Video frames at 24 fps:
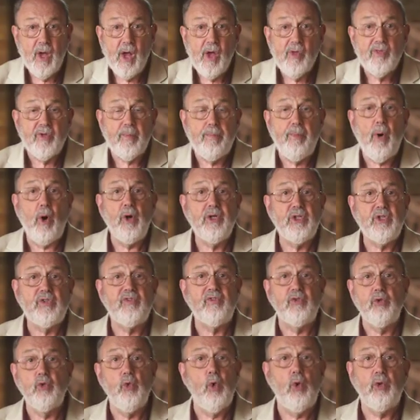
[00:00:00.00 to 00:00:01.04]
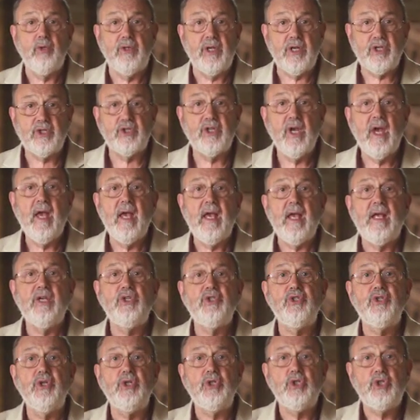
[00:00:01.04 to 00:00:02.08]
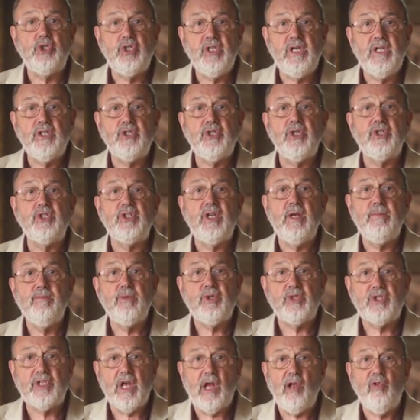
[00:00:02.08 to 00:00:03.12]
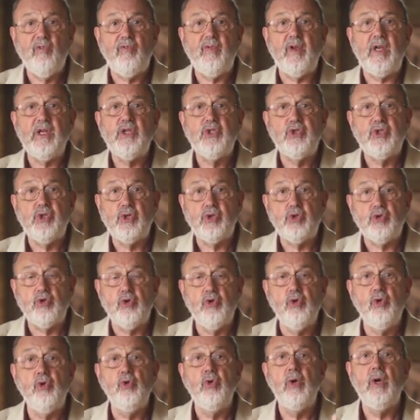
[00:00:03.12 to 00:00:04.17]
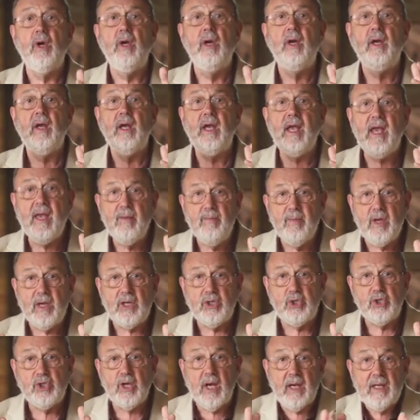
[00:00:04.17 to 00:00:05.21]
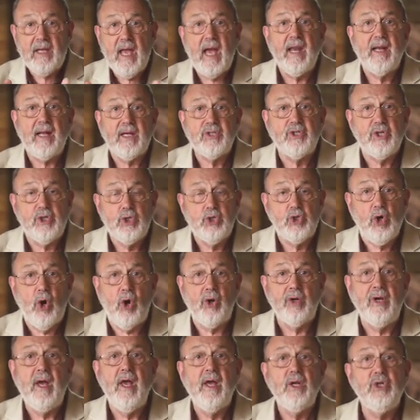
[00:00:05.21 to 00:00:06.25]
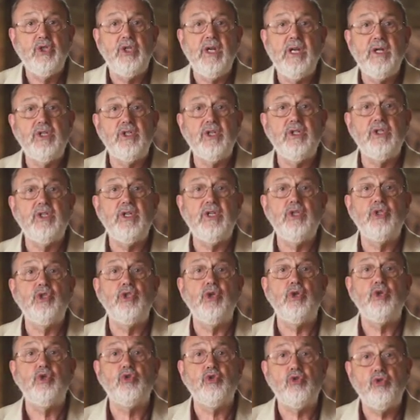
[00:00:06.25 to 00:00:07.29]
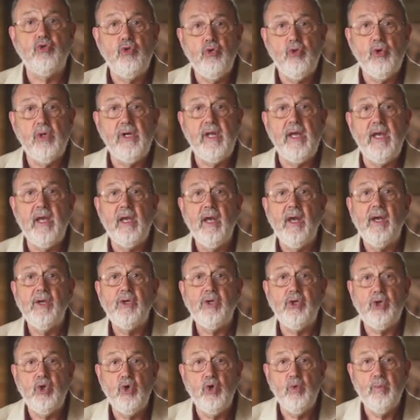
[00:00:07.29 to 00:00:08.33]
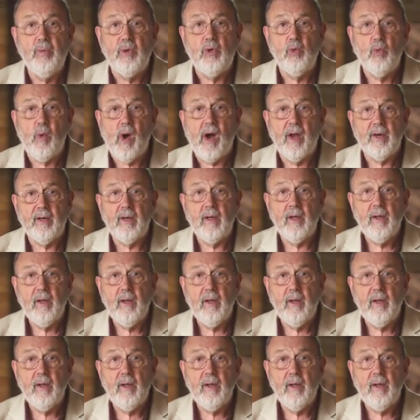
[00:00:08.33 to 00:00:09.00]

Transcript: The point through all this is that Jesus himself is the true image. Again, as in John, Jesus is the truly human one.